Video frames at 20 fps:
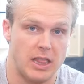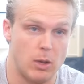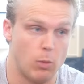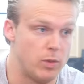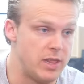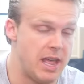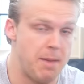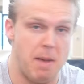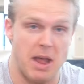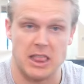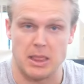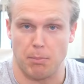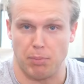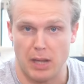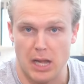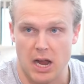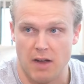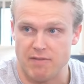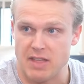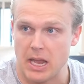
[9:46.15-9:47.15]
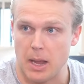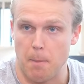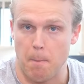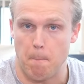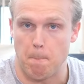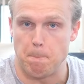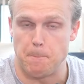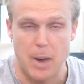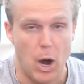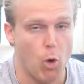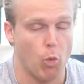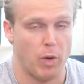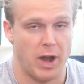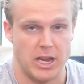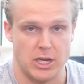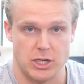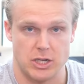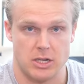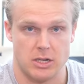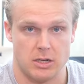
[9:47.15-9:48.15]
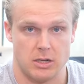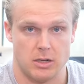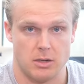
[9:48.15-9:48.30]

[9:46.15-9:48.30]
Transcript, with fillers: then when they make the playoff, they get boat raced.